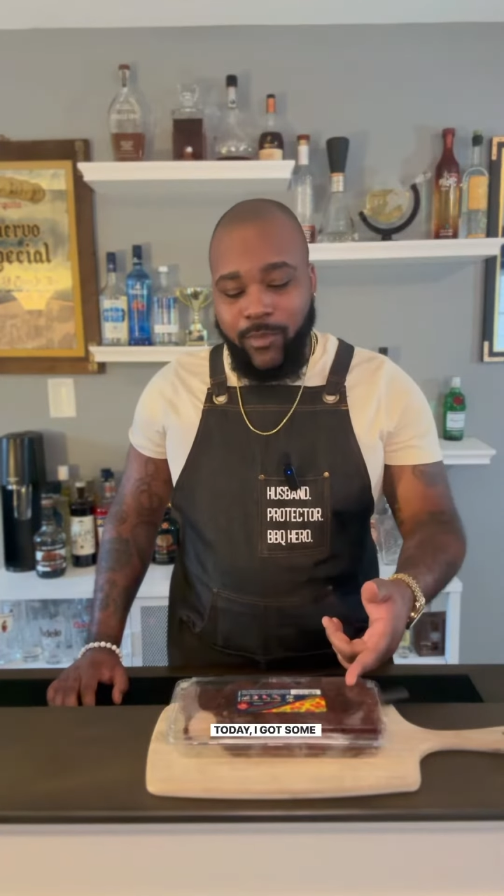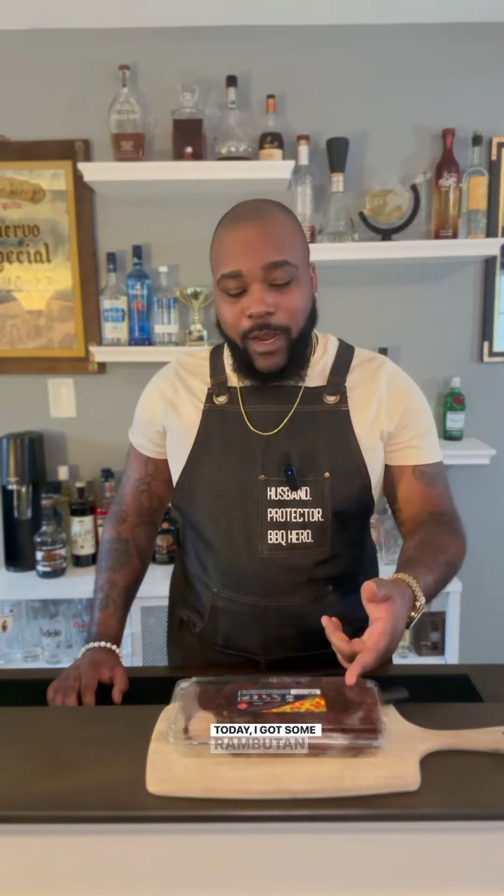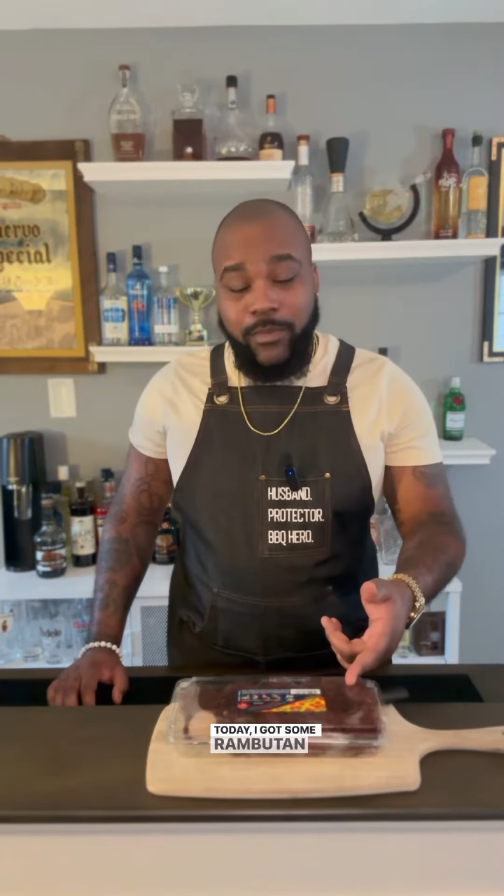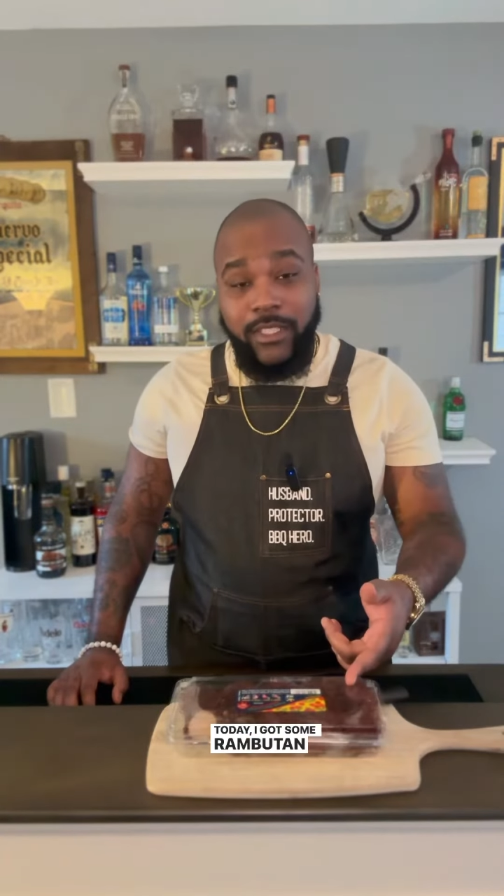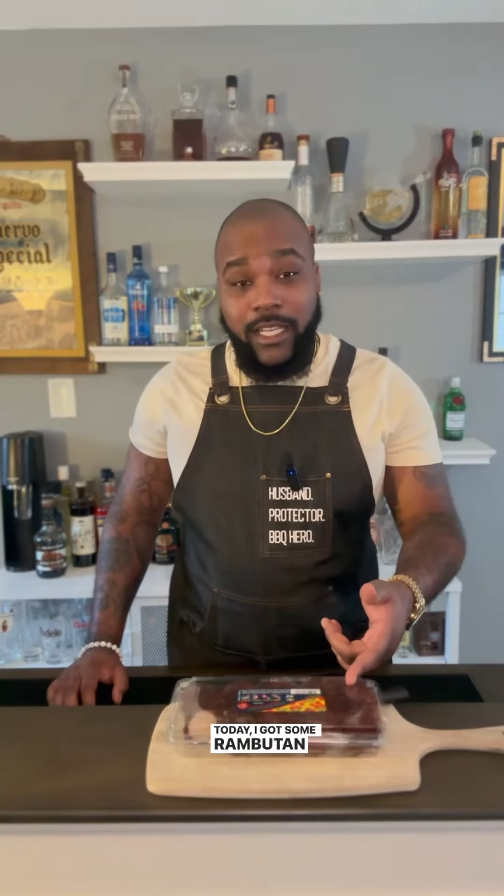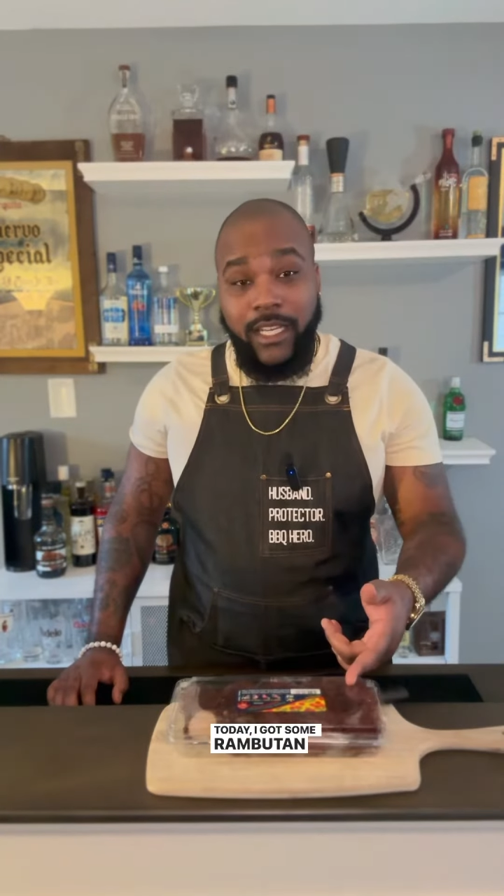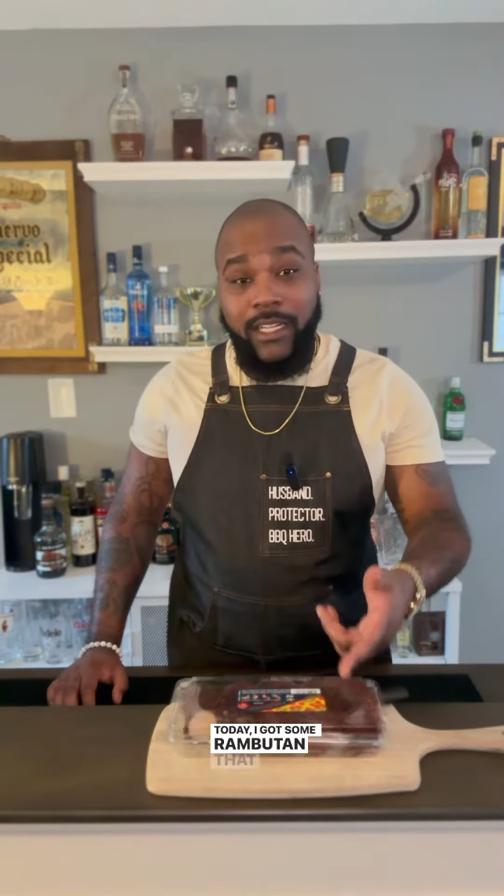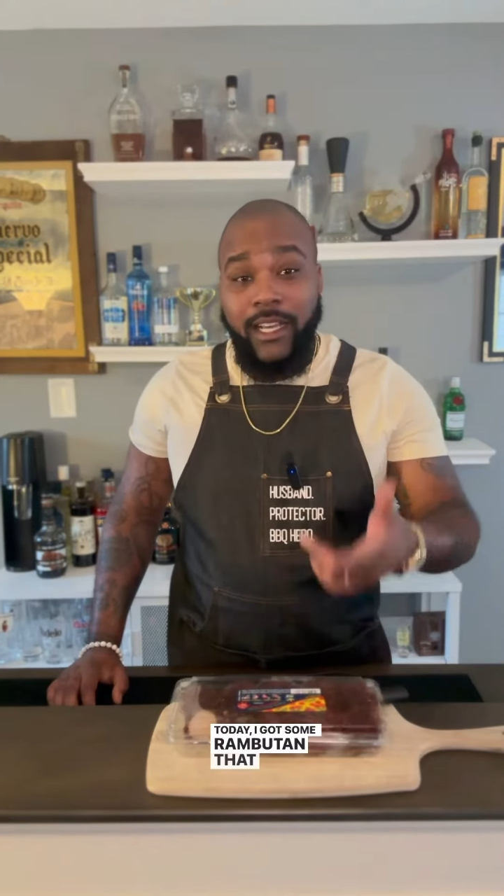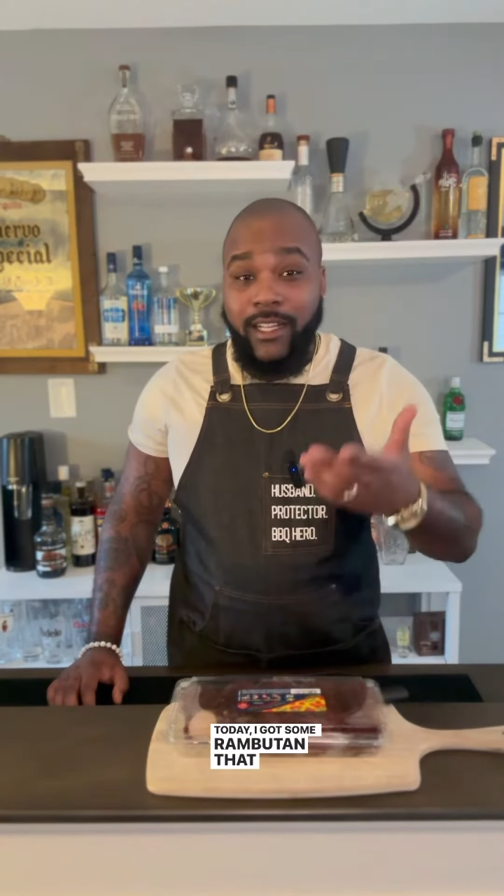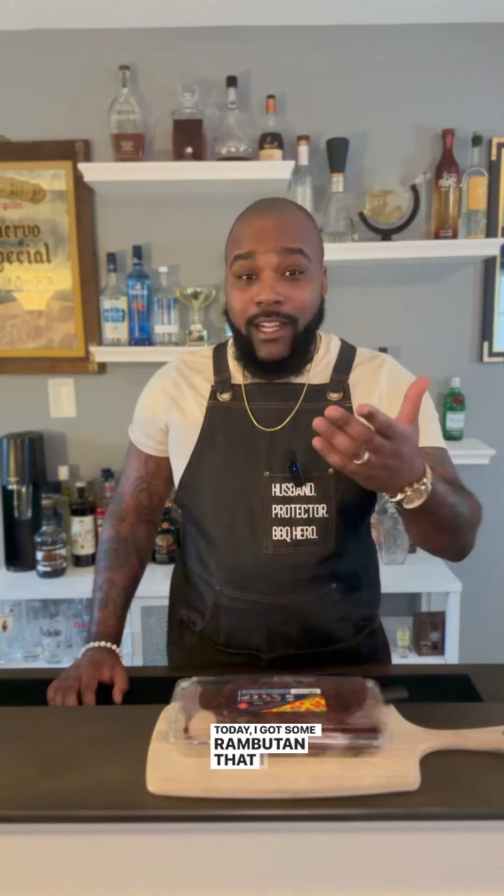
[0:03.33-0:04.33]

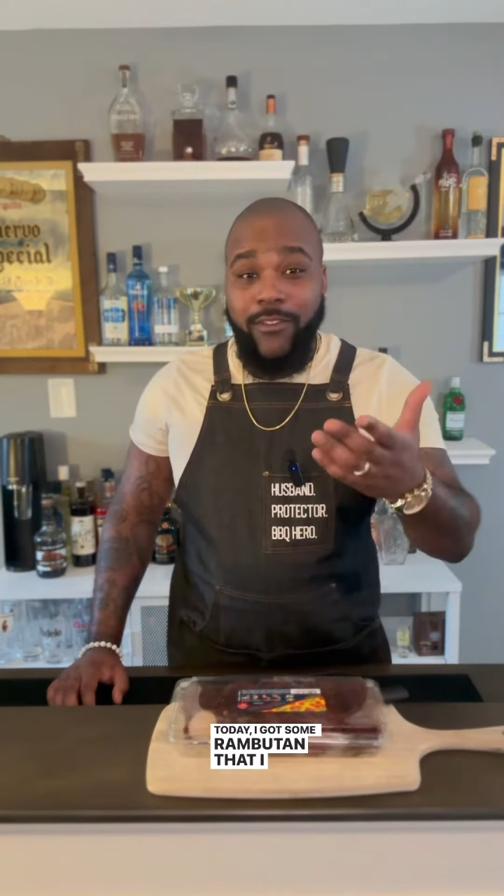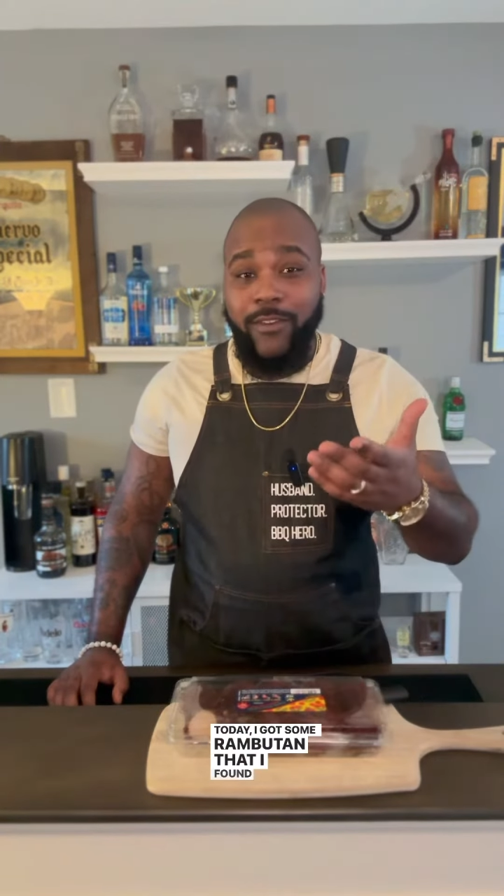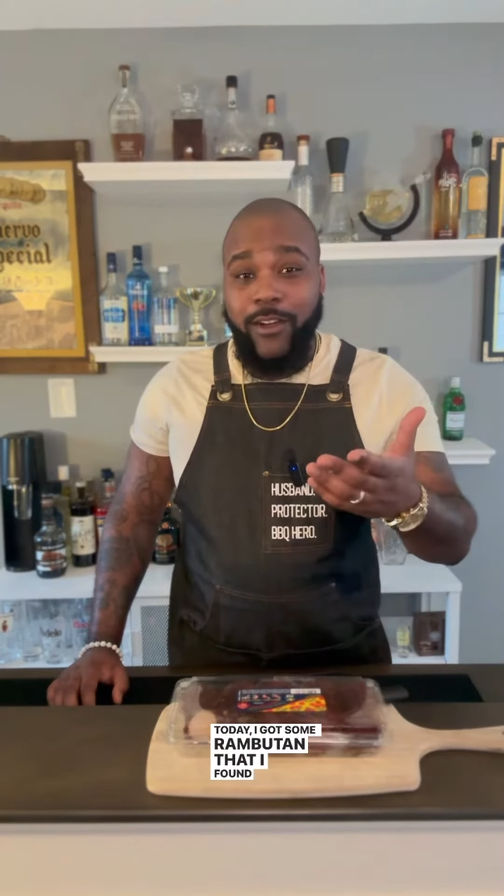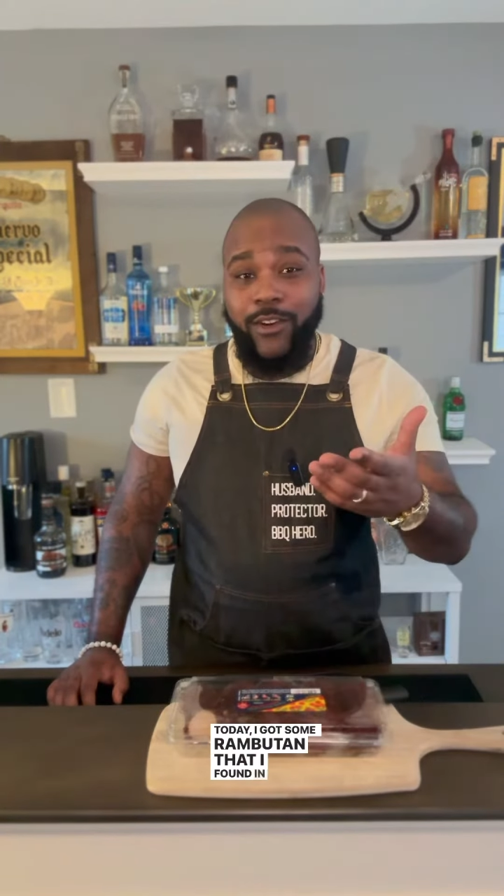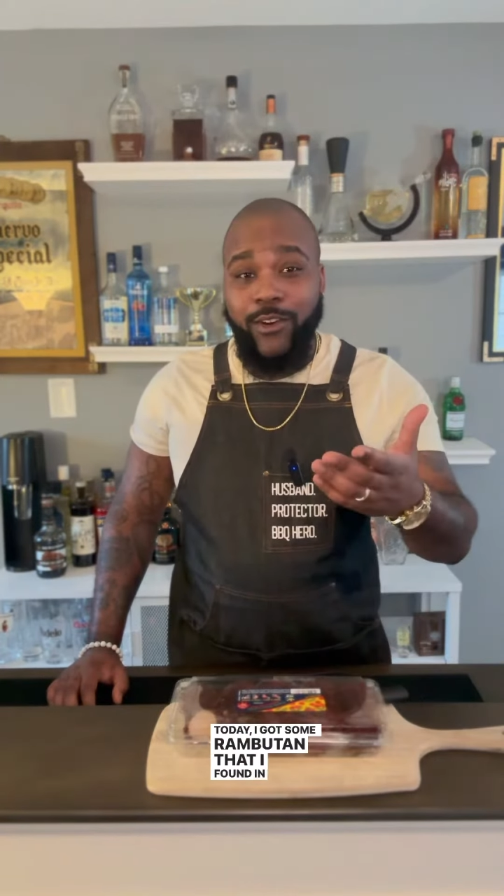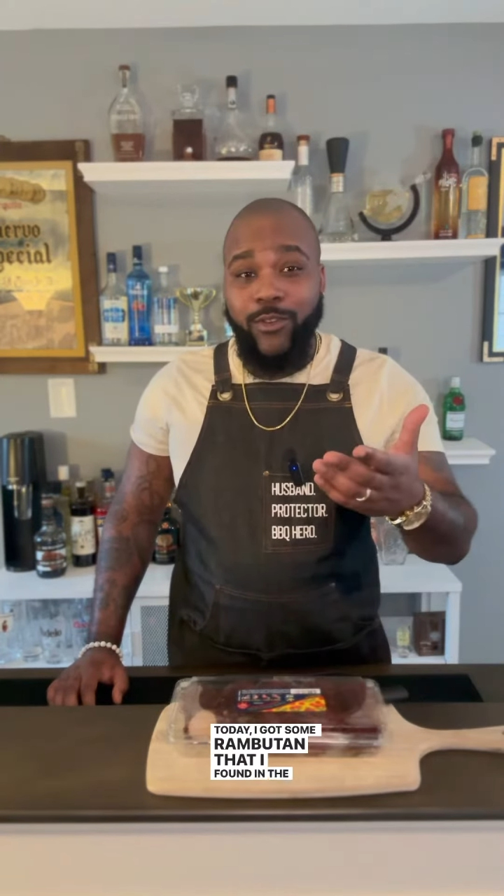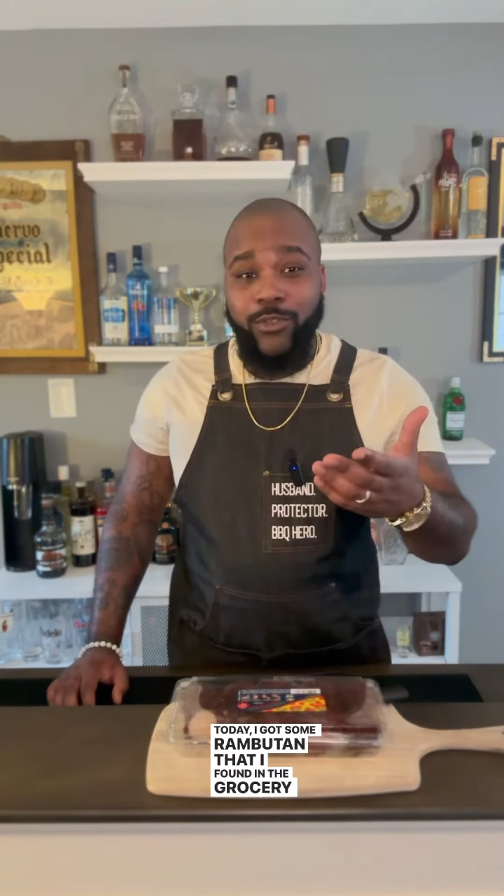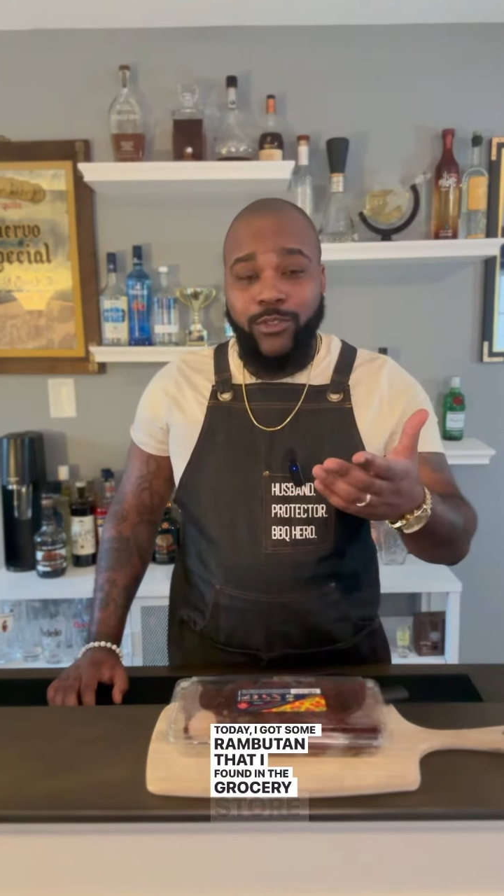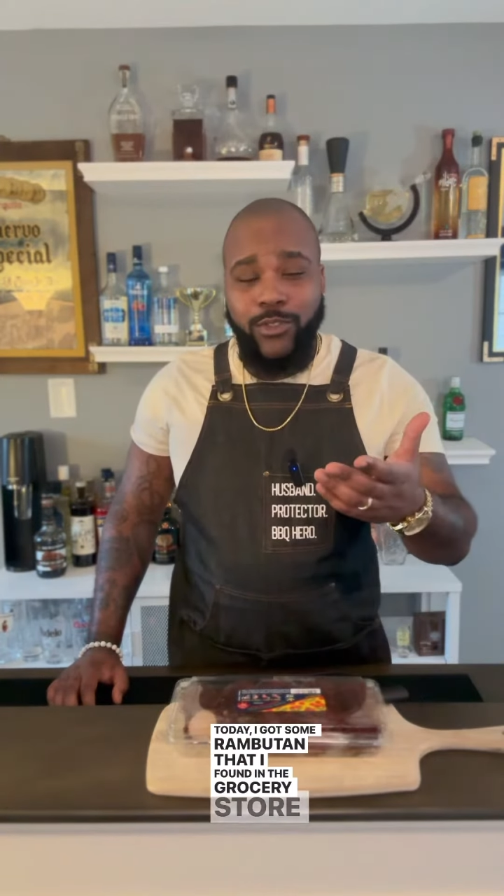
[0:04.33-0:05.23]
Rambutan that I found in the grocery